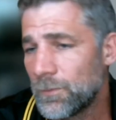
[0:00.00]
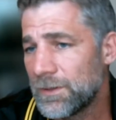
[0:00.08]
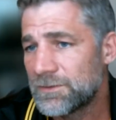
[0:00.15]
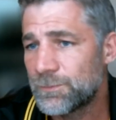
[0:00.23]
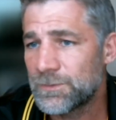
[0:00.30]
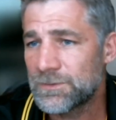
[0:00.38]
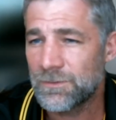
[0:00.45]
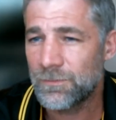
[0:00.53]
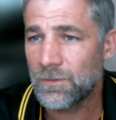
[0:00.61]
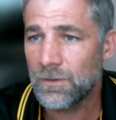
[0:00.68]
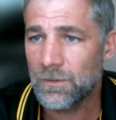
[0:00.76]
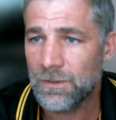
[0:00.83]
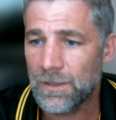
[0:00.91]
We
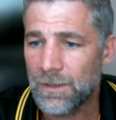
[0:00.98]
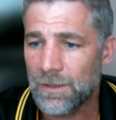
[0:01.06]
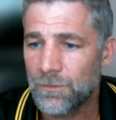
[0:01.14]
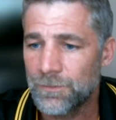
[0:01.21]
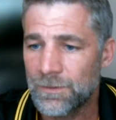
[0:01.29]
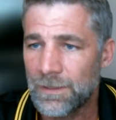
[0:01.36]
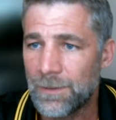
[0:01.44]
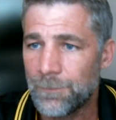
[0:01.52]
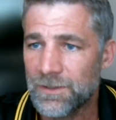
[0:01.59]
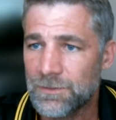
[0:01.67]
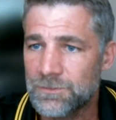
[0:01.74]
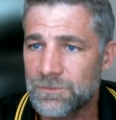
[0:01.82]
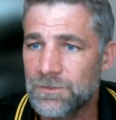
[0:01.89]
specifically look at
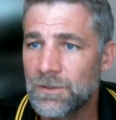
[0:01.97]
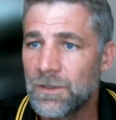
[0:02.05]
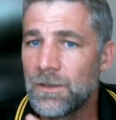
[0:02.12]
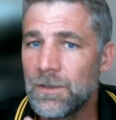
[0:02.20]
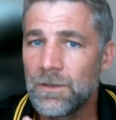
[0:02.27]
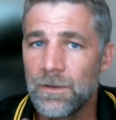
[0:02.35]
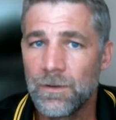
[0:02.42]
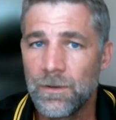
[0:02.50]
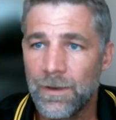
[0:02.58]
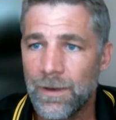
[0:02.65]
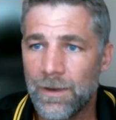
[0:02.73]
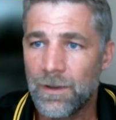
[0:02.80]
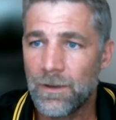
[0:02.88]
aerodynamics
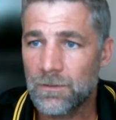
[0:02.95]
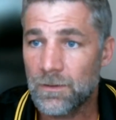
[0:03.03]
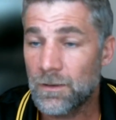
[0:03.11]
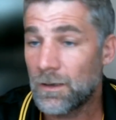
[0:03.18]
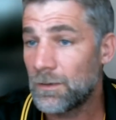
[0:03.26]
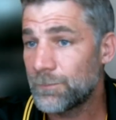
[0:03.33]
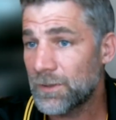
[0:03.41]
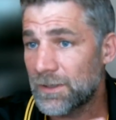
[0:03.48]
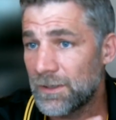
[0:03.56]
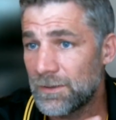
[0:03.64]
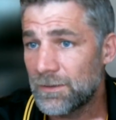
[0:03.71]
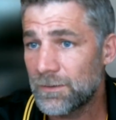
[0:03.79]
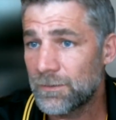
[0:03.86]
and
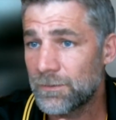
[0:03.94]
complicated